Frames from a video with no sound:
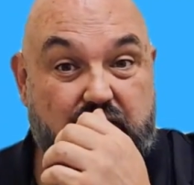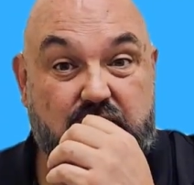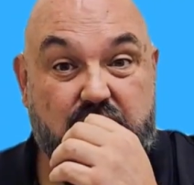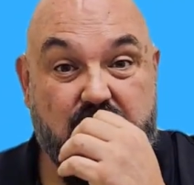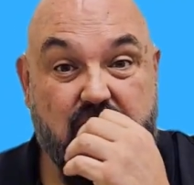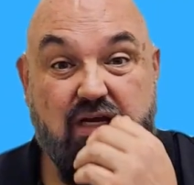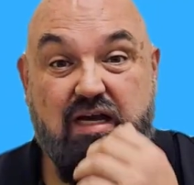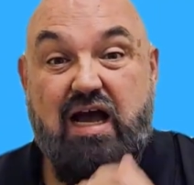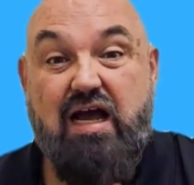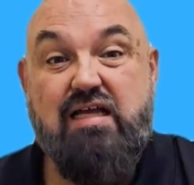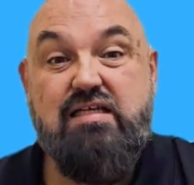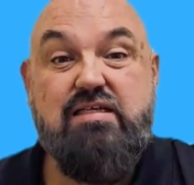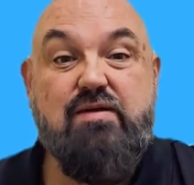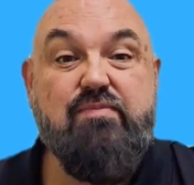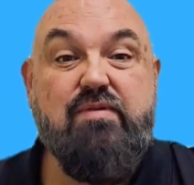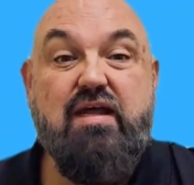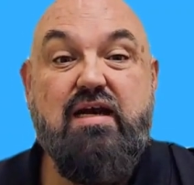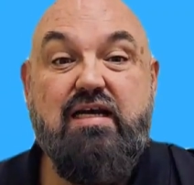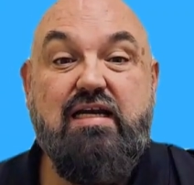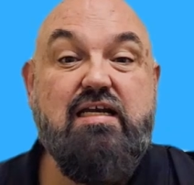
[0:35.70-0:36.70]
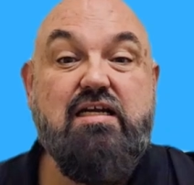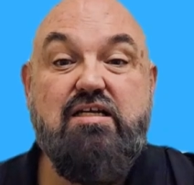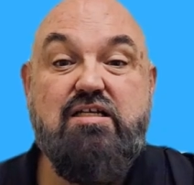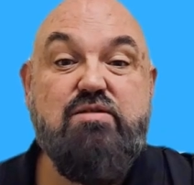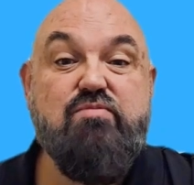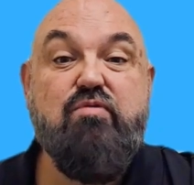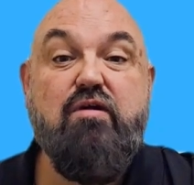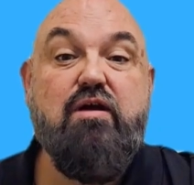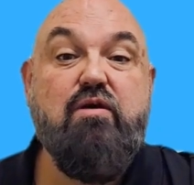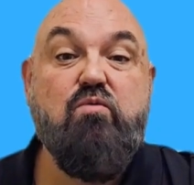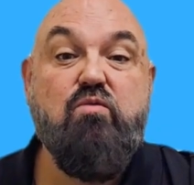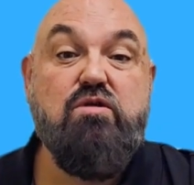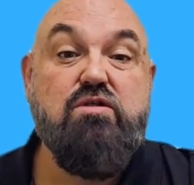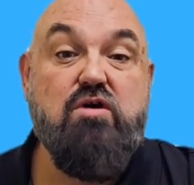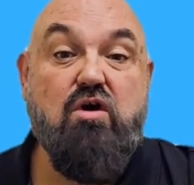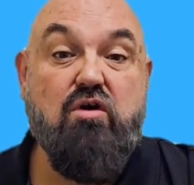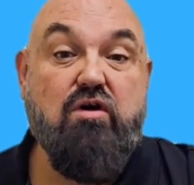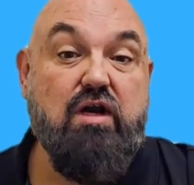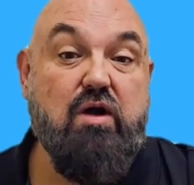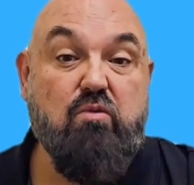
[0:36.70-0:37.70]
The concept that I need to explain was
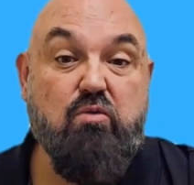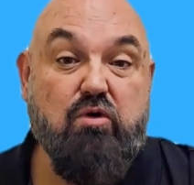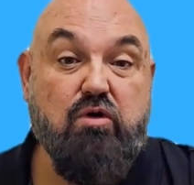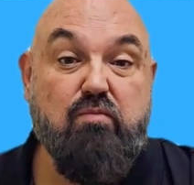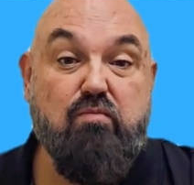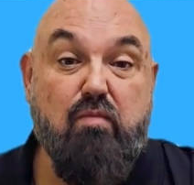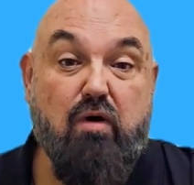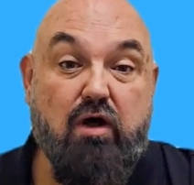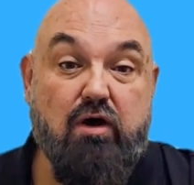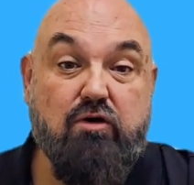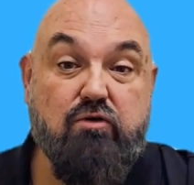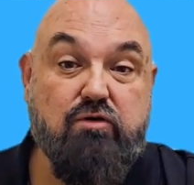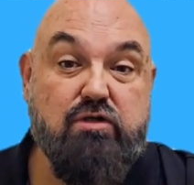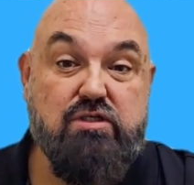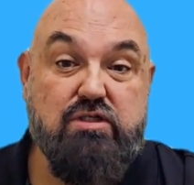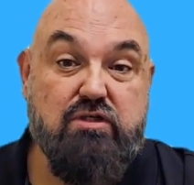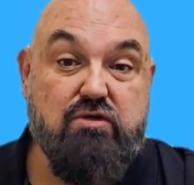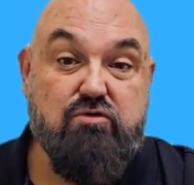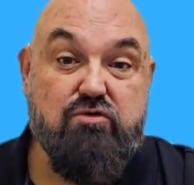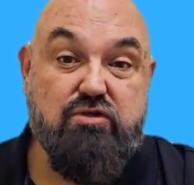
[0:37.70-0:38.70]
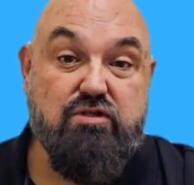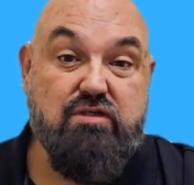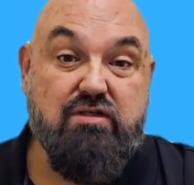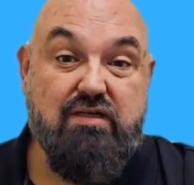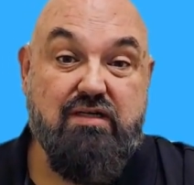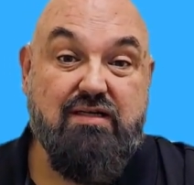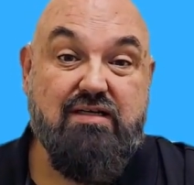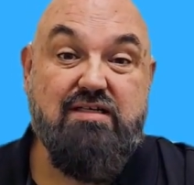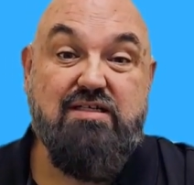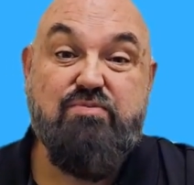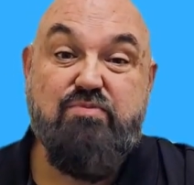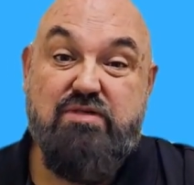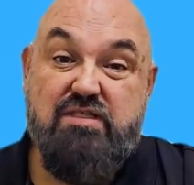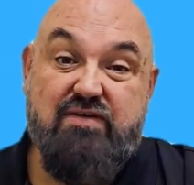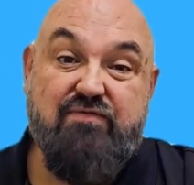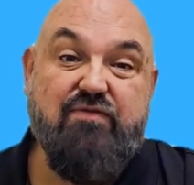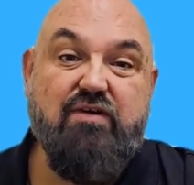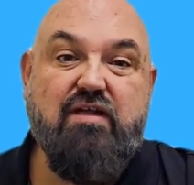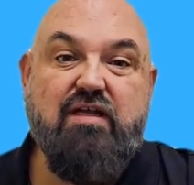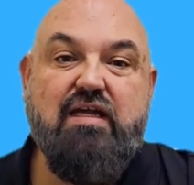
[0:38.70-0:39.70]
our network monitoring solution, and
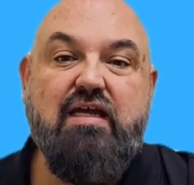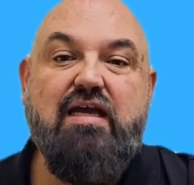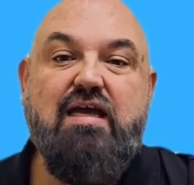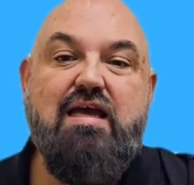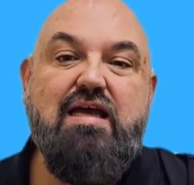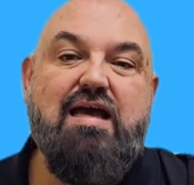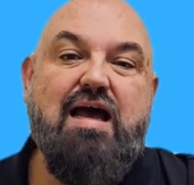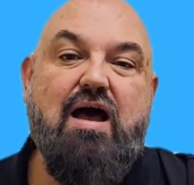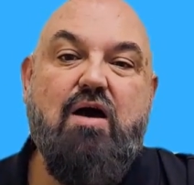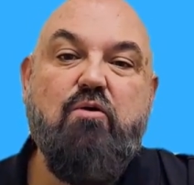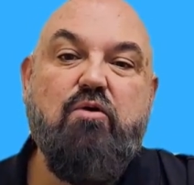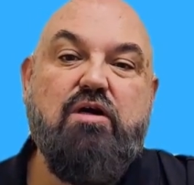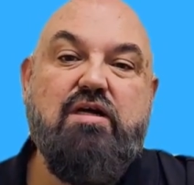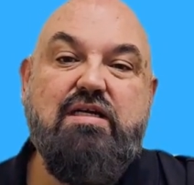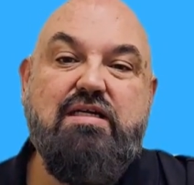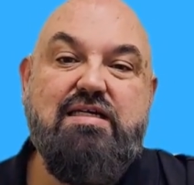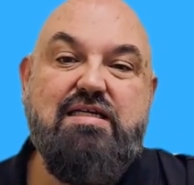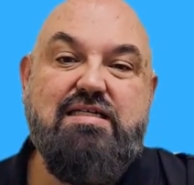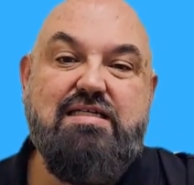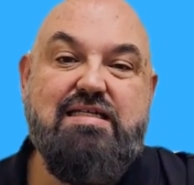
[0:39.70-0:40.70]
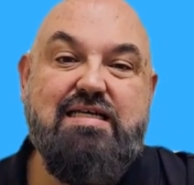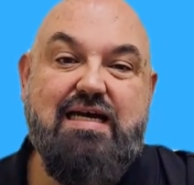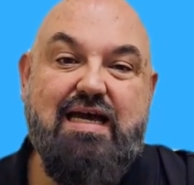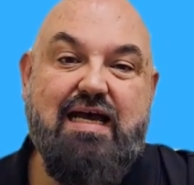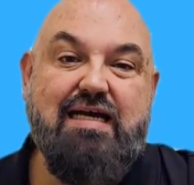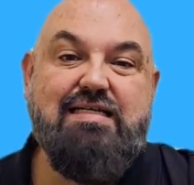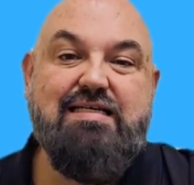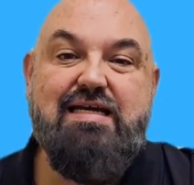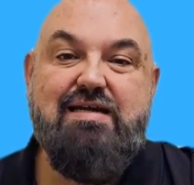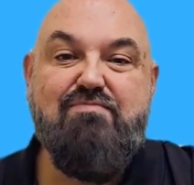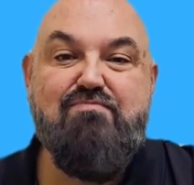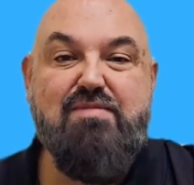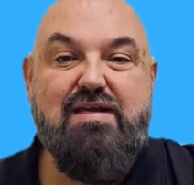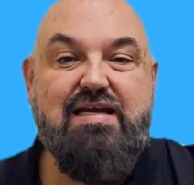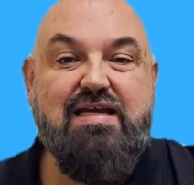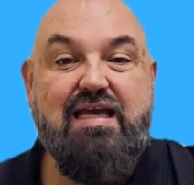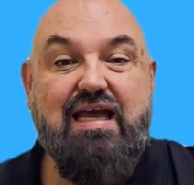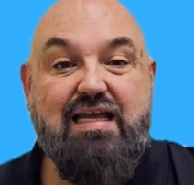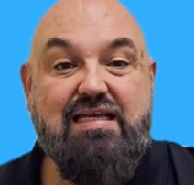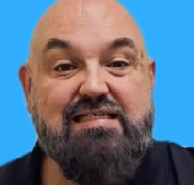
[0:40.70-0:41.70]
specifically how it could detect and
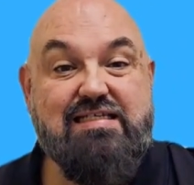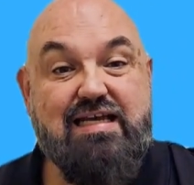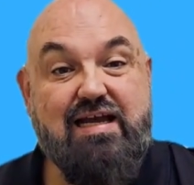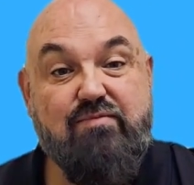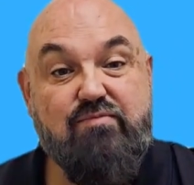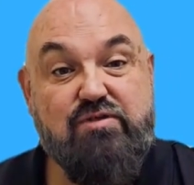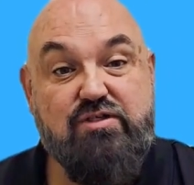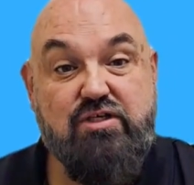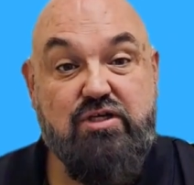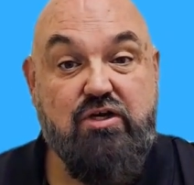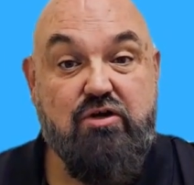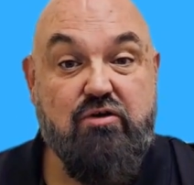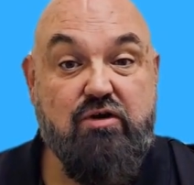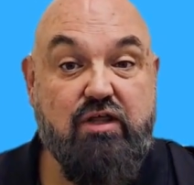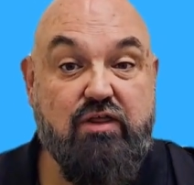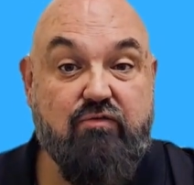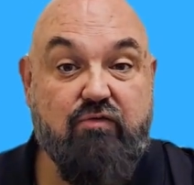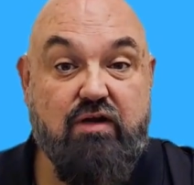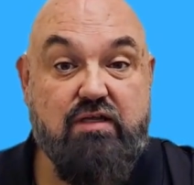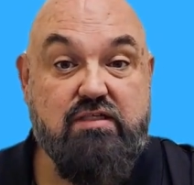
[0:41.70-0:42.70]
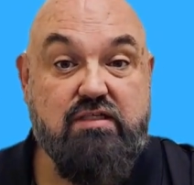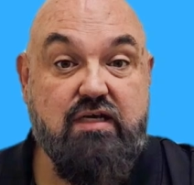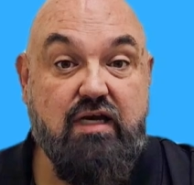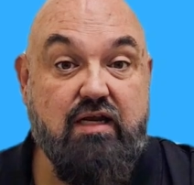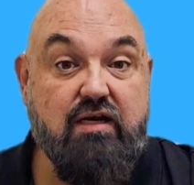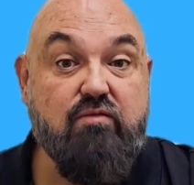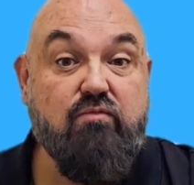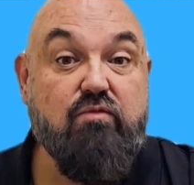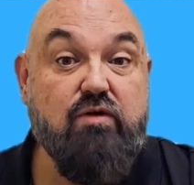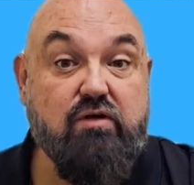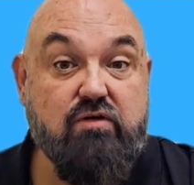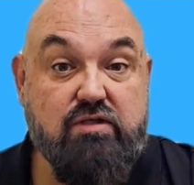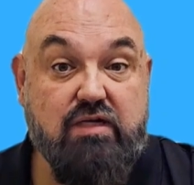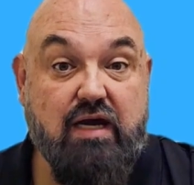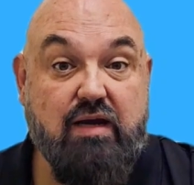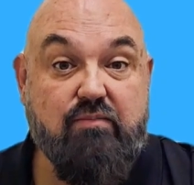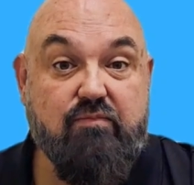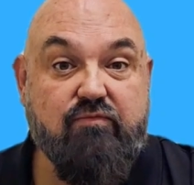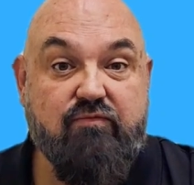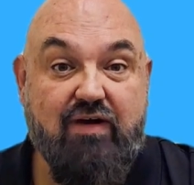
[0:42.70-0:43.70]
mitigate cybersecurity threats in real
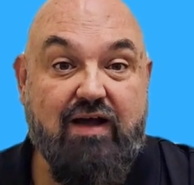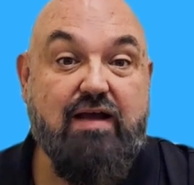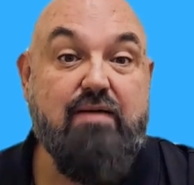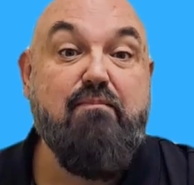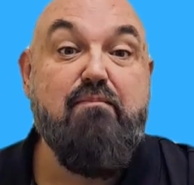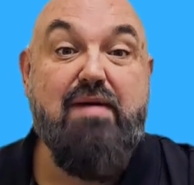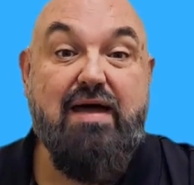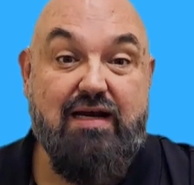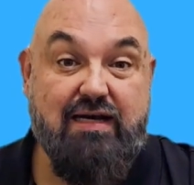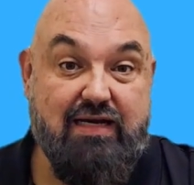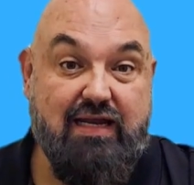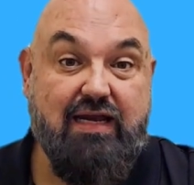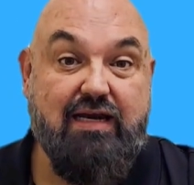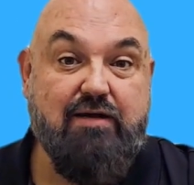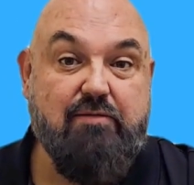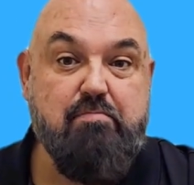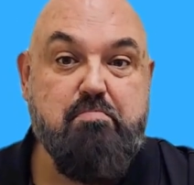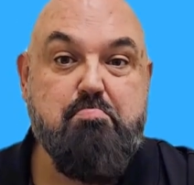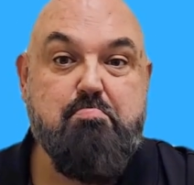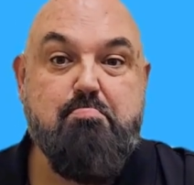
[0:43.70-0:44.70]
time via metadata.